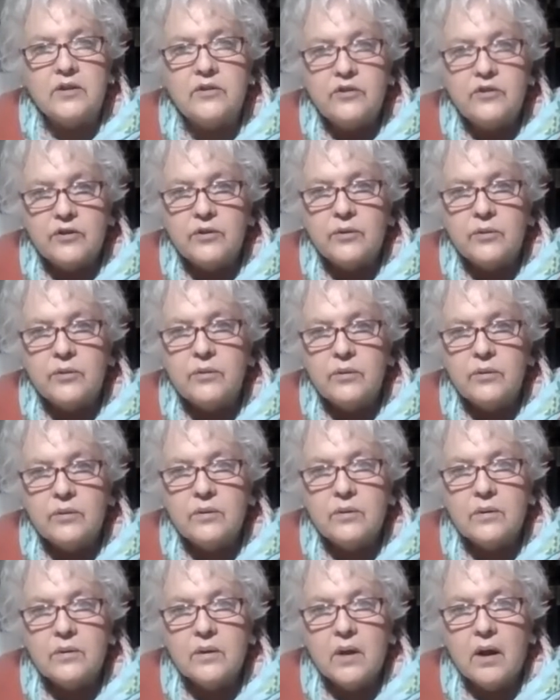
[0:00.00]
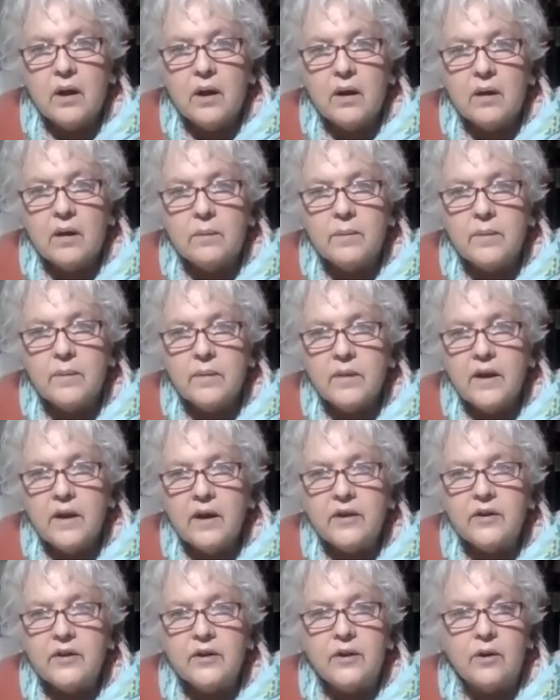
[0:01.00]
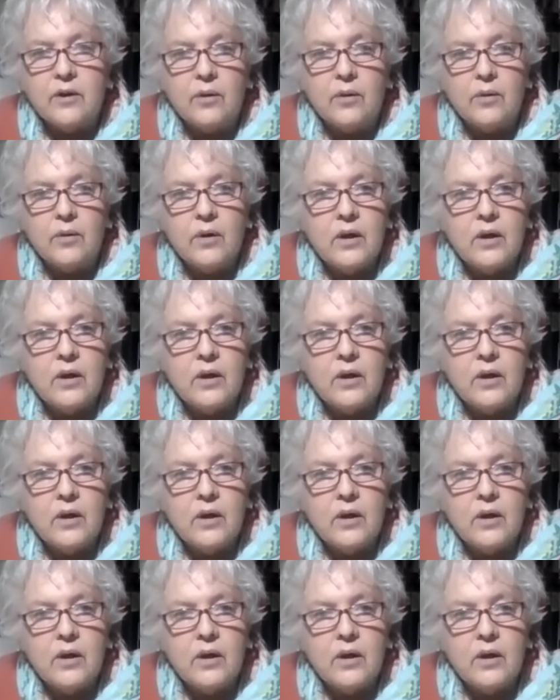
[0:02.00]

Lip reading: do. There you go.